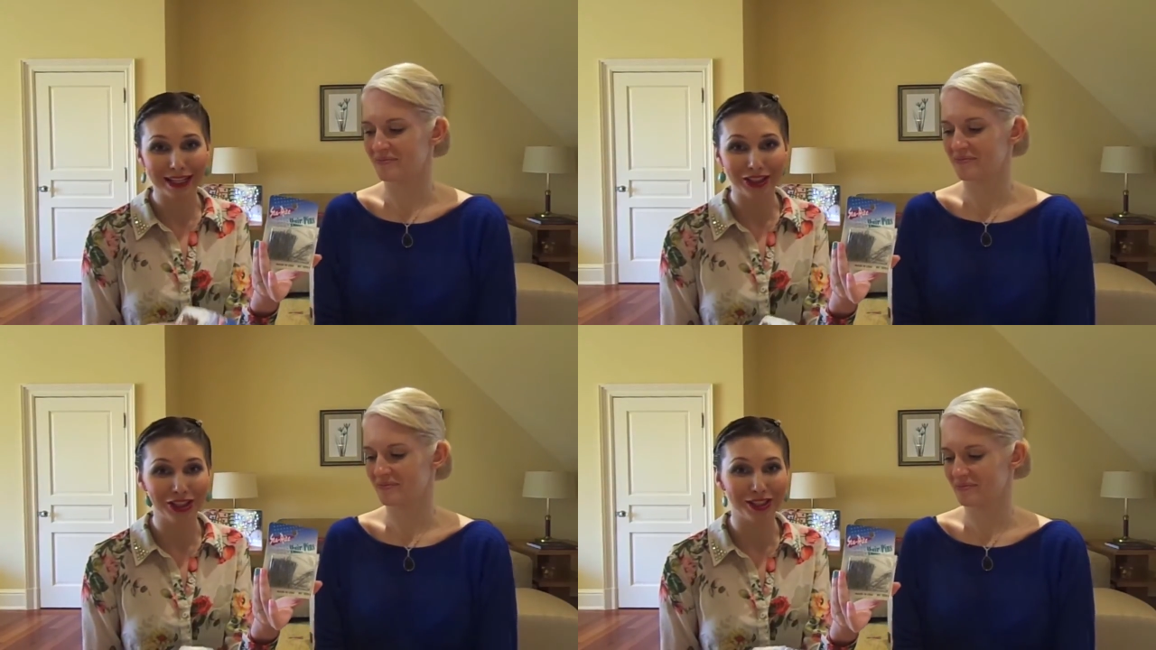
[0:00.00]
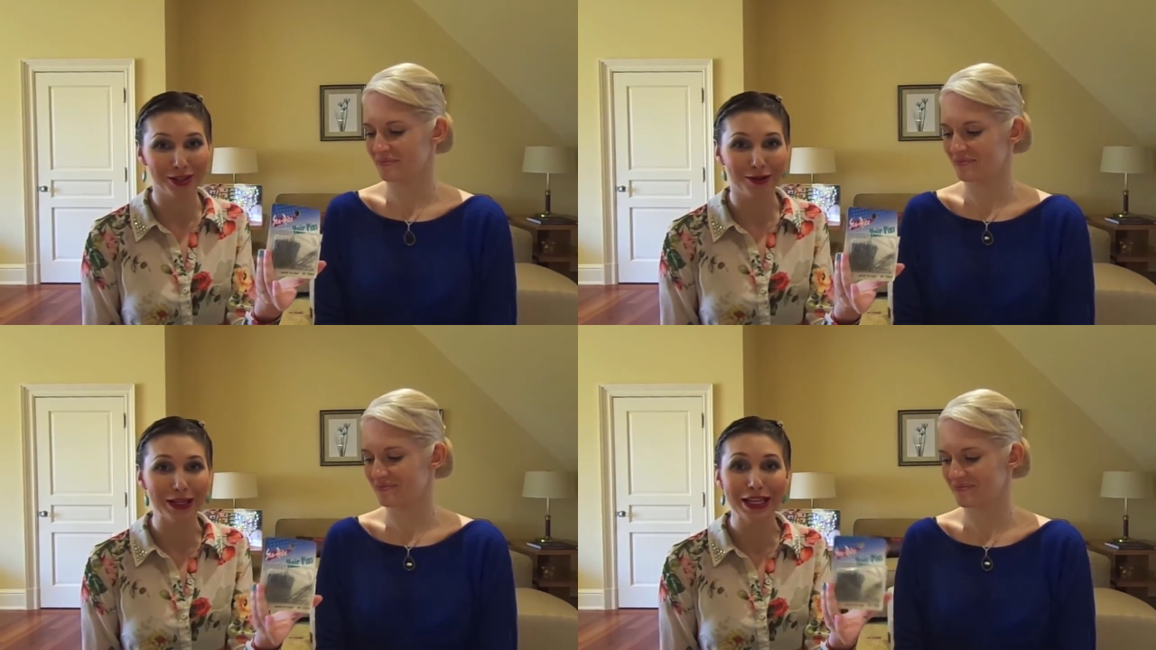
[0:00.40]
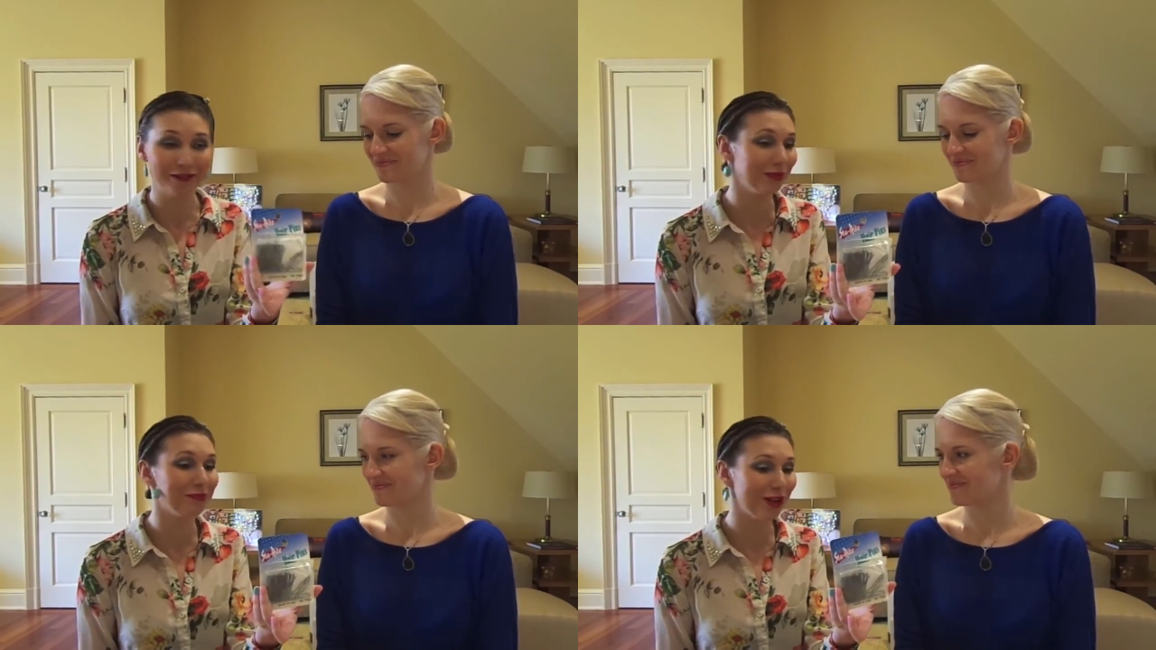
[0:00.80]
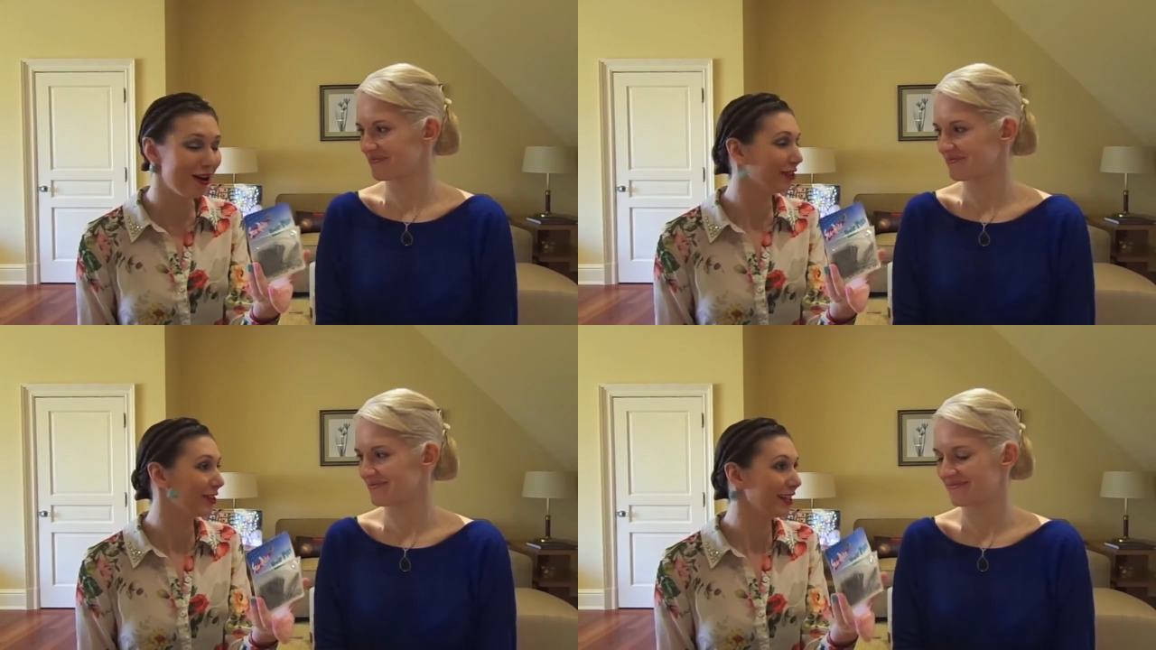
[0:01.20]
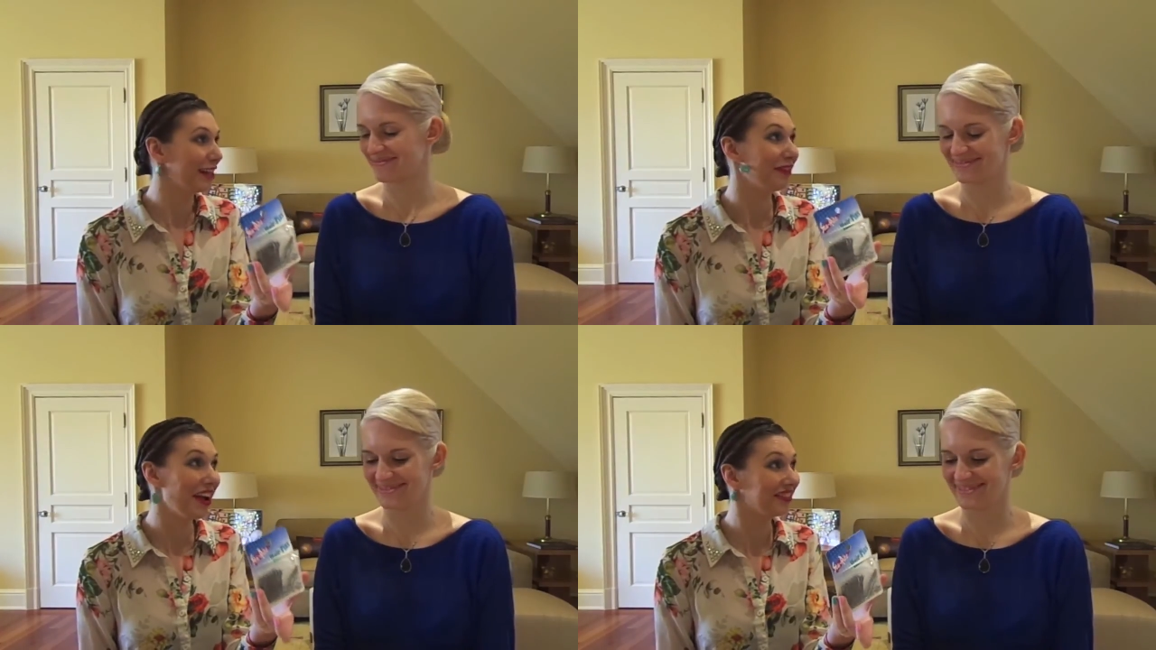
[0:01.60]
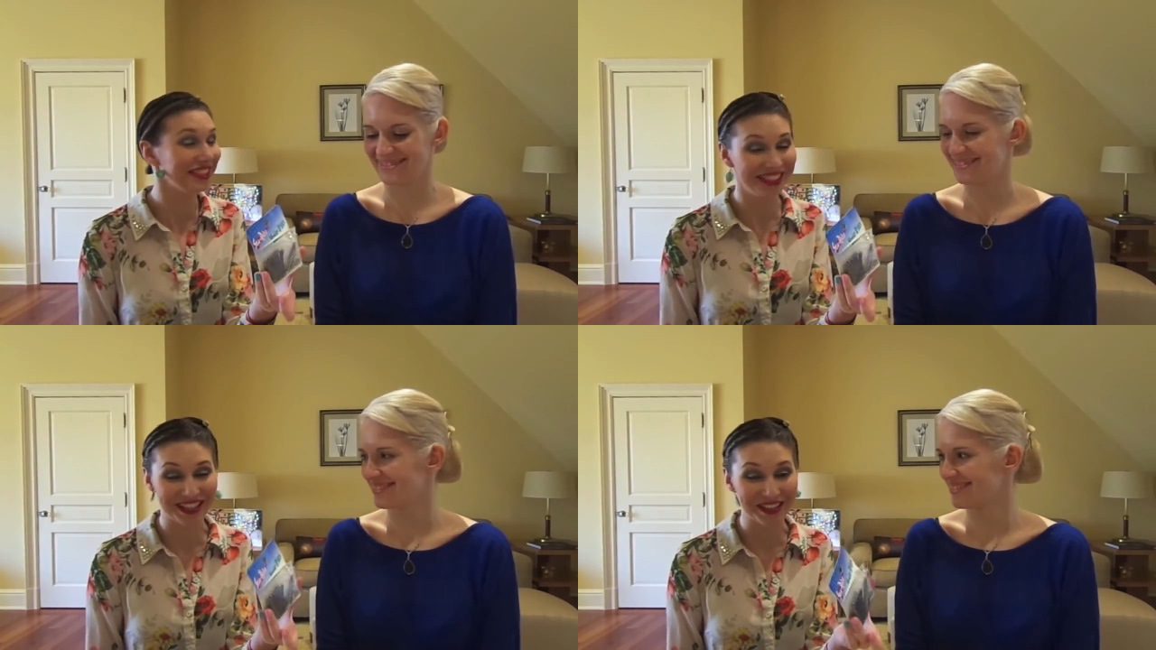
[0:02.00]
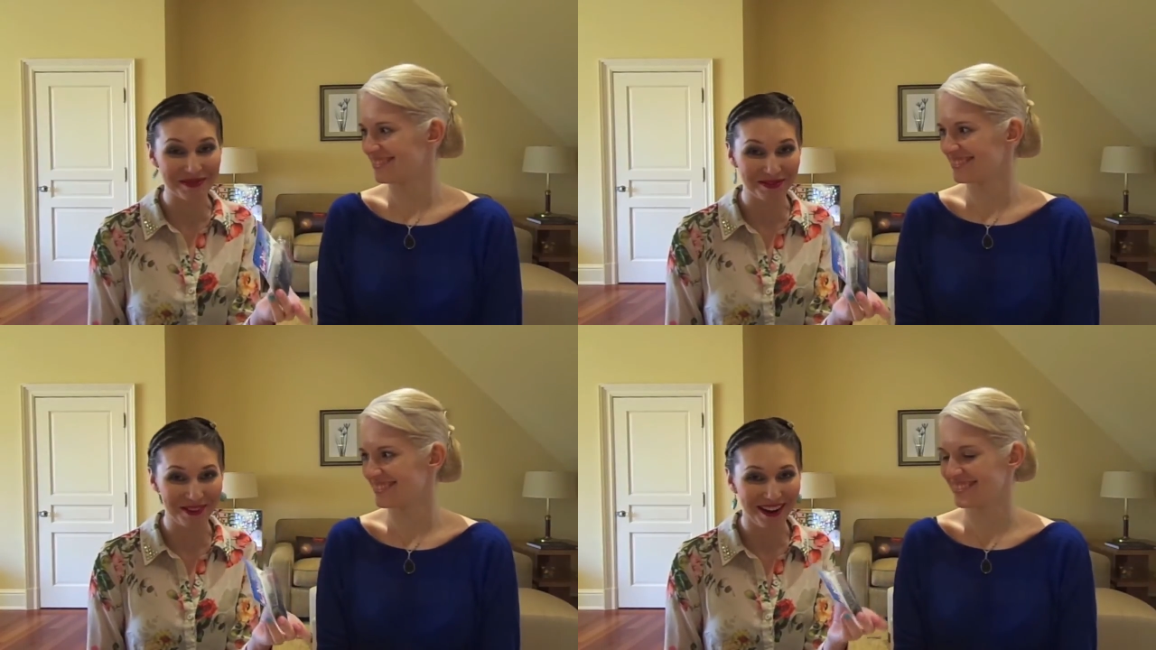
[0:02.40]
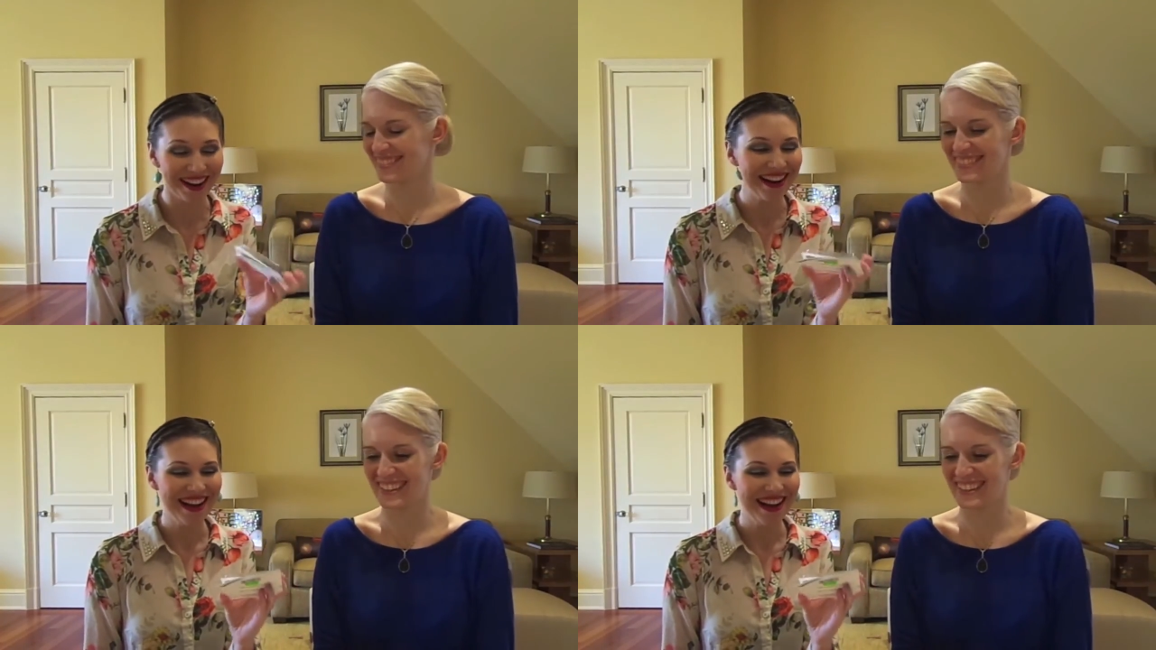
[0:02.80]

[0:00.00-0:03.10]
Speaker 1: and she's going even blonder than I've ever seen her before.